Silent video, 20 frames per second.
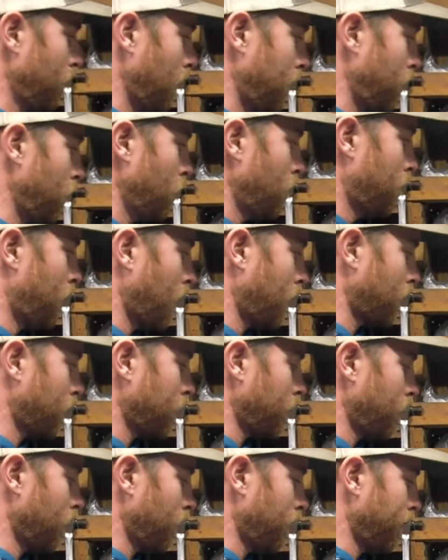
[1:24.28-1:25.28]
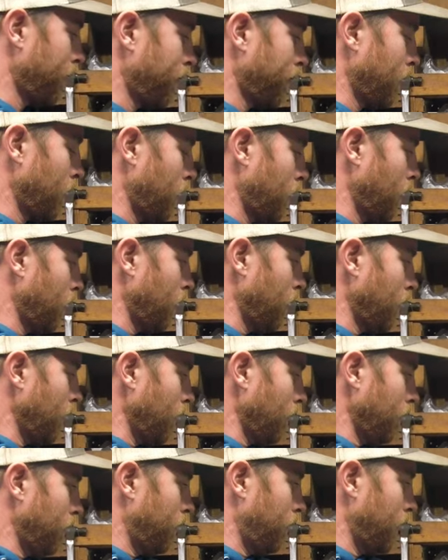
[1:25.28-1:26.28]
if you picture
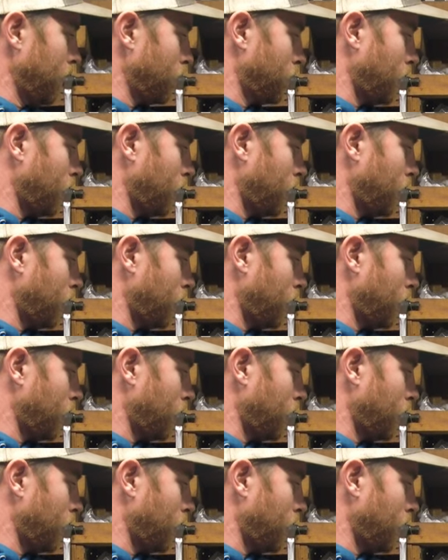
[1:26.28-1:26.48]
this